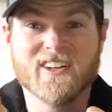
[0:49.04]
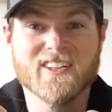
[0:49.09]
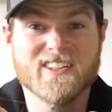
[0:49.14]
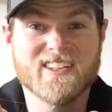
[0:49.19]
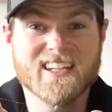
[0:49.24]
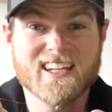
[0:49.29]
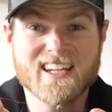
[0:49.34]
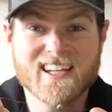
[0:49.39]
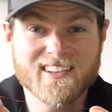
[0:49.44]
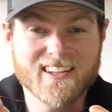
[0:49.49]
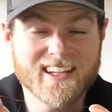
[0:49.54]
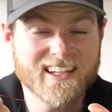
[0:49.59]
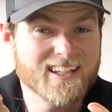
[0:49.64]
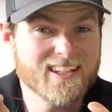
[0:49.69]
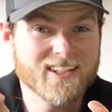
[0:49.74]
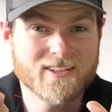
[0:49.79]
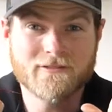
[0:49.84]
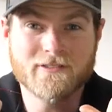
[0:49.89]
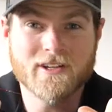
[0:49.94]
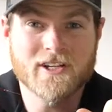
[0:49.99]
Ideally,
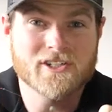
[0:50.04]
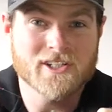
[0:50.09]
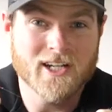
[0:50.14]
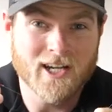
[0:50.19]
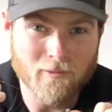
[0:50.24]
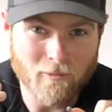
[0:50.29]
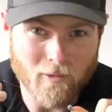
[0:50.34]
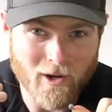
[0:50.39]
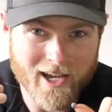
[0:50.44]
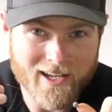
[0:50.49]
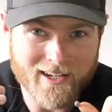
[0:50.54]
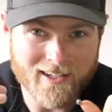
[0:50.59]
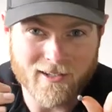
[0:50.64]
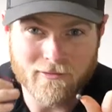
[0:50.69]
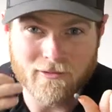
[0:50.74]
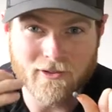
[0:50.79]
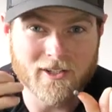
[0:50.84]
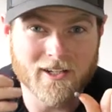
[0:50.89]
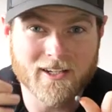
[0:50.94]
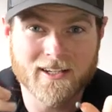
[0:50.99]
you'd fish unweighted
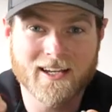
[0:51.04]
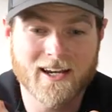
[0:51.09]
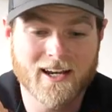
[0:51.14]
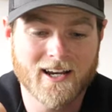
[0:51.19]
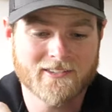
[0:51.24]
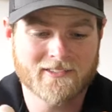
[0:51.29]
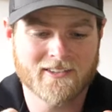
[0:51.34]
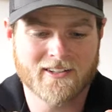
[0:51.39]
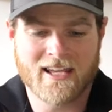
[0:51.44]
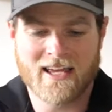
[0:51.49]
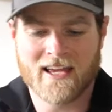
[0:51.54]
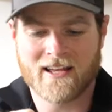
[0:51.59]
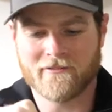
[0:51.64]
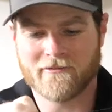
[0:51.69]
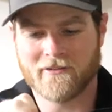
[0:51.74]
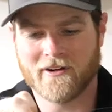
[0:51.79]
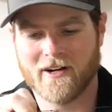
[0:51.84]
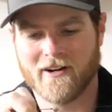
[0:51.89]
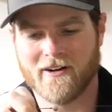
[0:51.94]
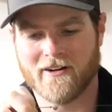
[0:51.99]
if you could cast it out
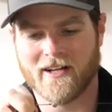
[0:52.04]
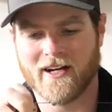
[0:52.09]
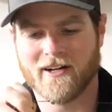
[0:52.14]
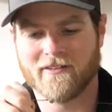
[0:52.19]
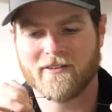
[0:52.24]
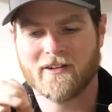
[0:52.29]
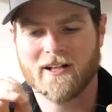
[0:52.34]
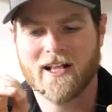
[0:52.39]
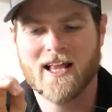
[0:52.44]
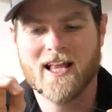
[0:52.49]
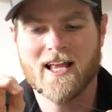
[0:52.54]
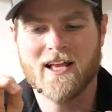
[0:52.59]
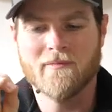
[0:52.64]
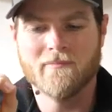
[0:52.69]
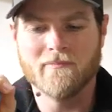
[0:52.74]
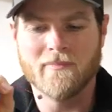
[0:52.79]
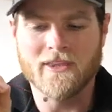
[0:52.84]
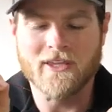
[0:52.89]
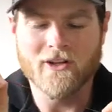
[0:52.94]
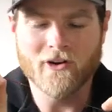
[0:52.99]
far enough.
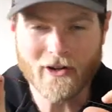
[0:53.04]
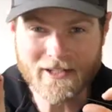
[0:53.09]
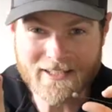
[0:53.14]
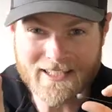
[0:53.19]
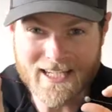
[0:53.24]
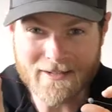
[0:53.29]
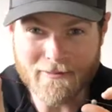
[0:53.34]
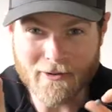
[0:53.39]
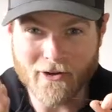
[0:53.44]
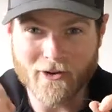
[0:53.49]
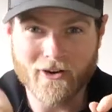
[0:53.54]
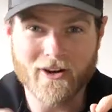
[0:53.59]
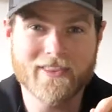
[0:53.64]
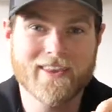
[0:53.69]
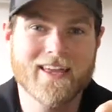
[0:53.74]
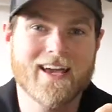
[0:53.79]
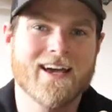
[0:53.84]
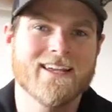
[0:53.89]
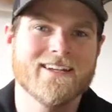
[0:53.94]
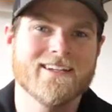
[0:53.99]
But the idea
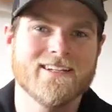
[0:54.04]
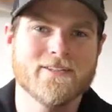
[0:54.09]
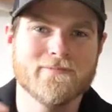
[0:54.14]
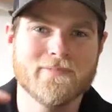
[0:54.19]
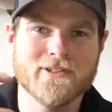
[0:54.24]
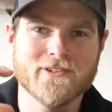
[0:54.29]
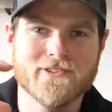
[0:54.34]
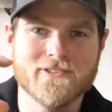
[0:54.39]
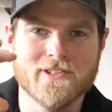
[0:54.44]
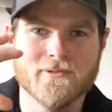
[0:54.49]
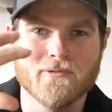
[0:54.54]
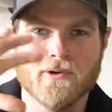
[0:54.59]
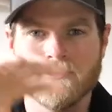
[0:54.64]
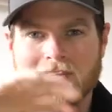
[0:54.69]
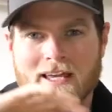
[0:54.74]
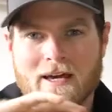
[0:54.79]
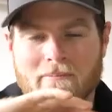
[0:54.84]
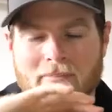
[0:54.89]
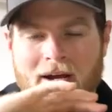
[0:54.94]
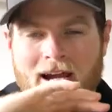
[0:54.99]
behind that is because you
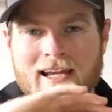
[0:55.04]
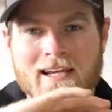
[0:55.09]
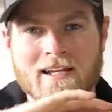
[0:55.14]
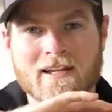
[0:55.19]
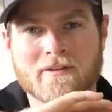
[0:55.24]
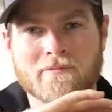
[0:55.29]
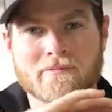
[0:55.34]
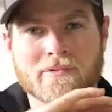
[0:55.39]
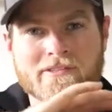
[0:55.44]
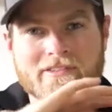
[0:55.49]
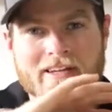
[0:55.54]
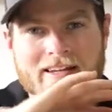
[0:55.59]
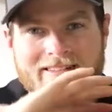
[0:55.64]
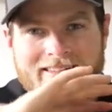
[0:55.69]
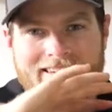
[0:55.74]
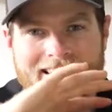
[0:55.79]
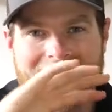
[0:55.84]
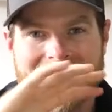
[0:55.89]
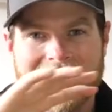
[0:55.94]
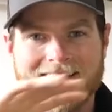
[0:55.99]
want that bait
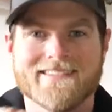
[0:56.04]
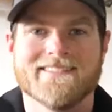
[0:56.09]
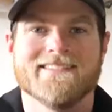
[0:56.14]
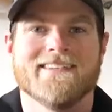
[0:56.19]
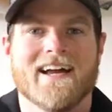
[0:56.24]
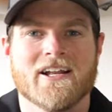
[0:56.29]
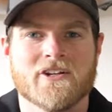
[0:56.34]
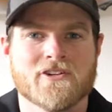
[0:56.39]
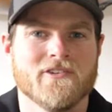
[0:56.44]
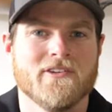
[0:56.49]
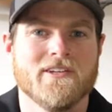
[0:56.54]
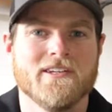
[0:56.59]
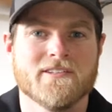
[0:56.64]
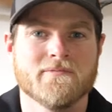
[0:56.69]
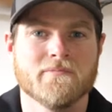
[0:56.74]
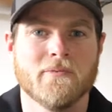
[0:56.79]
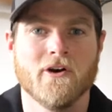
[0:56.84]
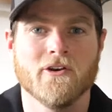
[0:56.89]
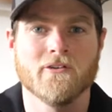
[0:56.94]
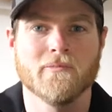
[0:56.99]
presented as naturally
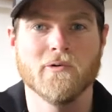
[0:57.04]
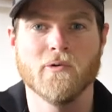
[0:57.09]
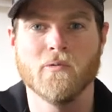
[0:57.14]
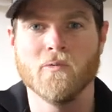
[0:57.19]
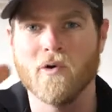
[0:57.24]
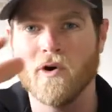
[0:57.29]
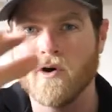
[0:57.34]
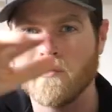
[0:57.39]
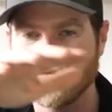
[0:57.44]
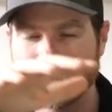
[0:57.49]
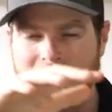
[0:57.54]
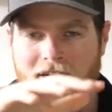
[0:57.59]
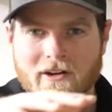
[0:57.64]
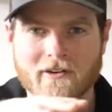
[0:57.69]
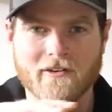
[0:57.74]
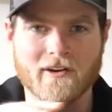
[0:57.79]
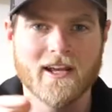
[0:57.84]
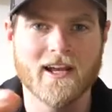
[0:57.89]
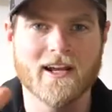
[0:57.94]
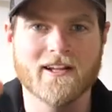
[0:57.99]
as possible, wafting
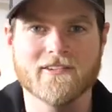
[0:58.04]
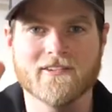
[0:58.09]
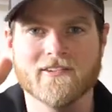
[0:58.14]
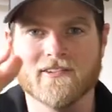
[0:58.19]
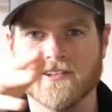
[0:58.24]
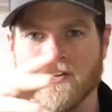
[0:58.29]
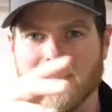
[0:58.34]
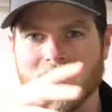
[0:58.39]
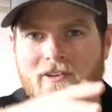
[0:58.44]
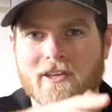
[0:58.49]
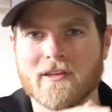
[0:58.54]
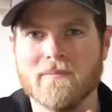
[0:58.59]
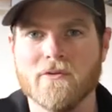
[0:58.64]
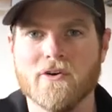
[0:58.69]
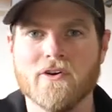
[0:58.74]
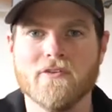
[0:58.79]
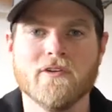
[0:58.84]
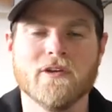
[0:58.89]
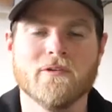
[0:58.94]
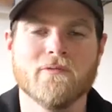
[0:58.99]
around, slowly
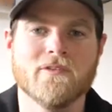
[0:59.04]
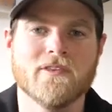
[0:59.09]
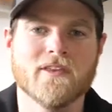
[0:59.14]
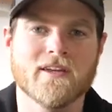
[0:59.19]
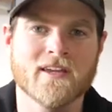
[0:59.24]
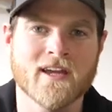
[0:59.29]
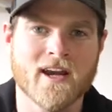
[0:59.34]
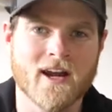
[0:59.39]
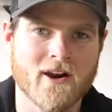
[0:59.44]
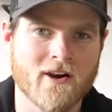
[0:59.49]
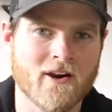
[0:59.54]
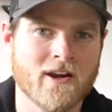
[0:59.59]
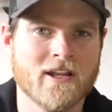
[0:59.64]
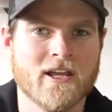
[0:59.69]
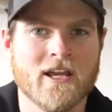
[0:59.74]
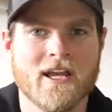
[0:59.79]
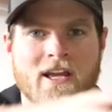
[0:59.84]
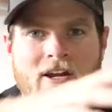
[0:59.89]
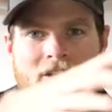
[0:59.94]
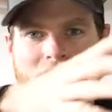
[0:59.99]
moving with the current
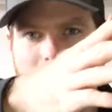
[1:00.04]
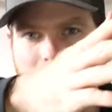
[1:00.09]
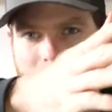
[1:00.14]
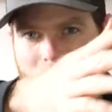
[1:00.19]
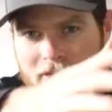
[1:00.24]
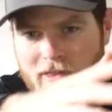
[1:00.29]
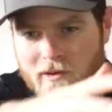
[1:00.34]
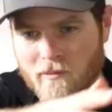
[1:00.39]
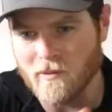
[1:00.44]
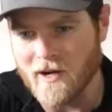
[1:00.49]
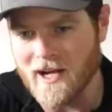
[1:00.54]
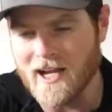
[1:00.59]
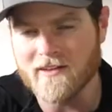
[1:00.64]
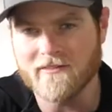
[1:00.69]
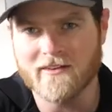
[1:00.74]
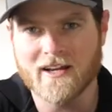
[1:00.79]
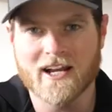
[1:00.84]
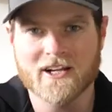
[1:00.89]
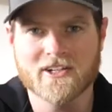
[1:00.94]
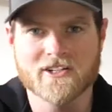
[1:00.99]
or with the
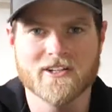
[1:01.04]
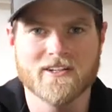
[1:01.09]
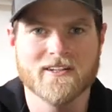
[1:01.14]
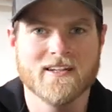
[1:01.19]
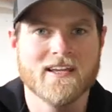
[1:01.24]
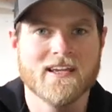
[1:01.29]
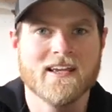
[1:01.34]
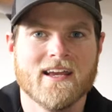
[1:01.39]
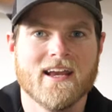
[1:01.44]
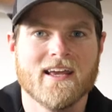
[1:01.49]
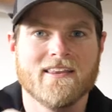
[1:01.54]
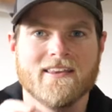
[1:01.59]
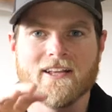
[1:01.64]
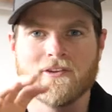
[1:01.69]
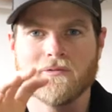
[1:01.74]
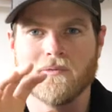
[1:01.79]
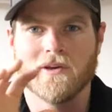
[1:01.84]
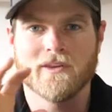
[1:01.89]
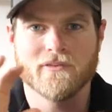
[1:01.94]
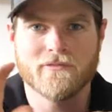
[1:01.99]
wave action, and
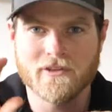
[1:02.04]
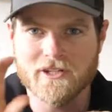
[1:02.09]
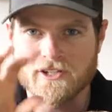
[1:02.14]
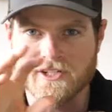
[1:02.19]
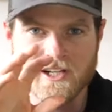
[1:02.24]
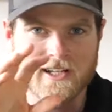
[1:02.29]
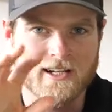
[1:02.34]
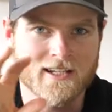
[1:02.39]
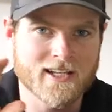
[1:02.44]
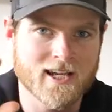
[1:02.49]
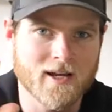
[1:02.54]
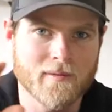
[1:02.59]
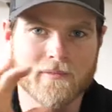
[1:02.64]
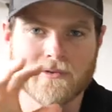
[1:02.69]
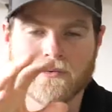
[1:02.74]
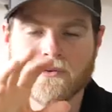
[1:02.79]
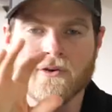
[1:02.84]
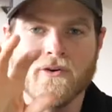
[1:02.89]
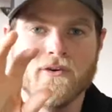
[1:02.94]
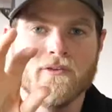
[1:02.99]
that's where the fish are going to come
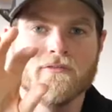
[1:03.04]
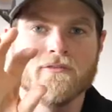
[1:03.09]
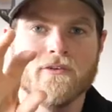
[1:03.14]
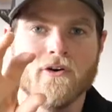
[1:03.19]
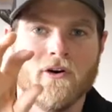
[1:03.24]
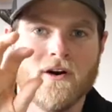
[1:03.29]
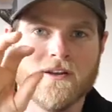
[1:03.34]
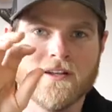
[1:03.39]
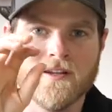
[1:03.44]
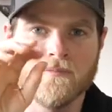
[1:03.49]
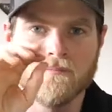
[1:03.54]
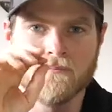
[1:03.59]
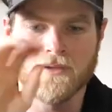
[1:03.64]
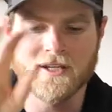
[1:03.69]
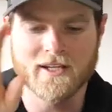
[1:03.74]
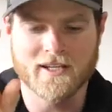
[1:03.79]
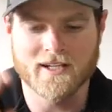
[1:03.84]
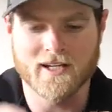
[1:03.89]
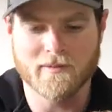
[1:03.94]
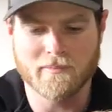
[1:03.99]
through, find it and
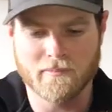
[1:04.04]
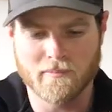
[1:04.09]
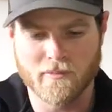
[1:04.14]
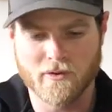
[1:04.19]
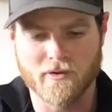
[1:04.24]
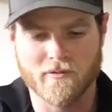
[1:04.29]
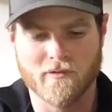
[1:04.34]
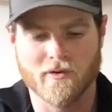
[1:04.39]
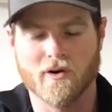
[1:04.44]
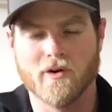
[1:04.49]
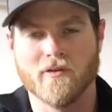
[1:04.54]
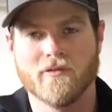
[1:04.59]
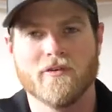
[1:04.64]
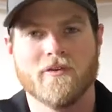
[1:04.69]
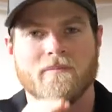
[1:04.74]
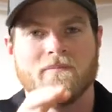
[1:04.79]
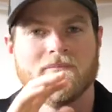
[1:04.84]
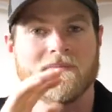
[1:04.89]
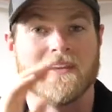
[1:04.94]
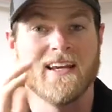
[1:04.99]
pick it up and move
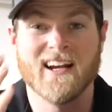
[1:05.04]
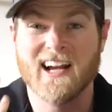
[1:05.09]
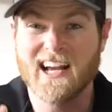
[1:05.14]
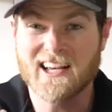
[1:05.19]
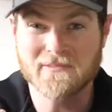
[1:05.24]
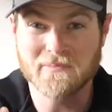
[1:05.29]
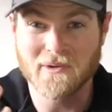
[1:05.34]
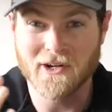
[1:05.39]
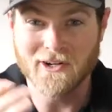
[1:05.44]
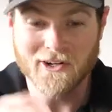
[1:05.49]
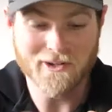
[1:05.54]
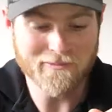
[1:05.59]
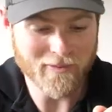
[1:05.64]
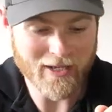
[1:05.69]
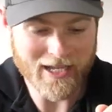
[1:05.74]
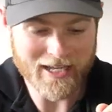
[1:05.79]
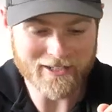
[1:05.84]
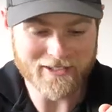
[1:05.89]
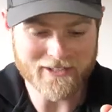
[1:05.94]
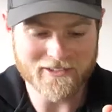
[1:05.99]
off. Now, as my old
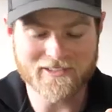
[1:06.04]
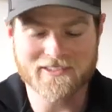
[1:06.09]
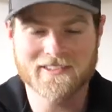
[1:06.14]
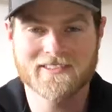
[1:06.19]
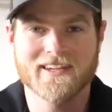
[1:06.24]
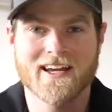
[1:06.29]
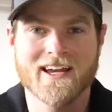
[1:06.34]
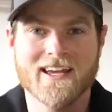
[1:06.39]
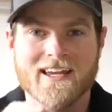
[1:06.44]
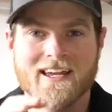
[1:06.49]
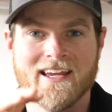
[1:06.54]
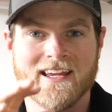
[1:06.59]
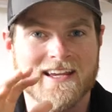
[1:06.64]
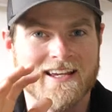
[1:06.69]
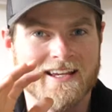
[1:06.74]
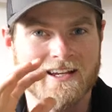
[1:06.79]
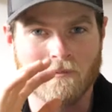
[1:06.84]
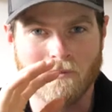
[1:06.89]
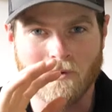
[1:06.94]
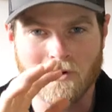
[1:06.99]
man used to say,
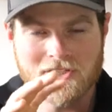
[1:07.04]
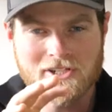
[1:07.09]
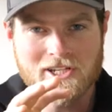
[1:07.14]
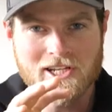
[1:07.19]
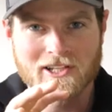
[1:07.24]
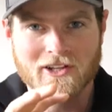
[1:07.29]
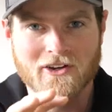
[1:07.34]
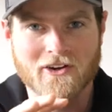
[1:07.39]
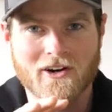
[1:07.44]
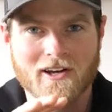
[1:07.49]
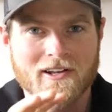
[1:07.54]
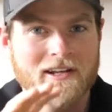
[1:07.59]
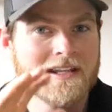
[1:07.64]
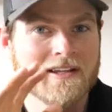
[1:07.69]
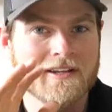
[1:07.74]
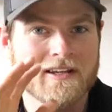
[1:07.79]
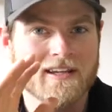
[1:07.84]
watch your line.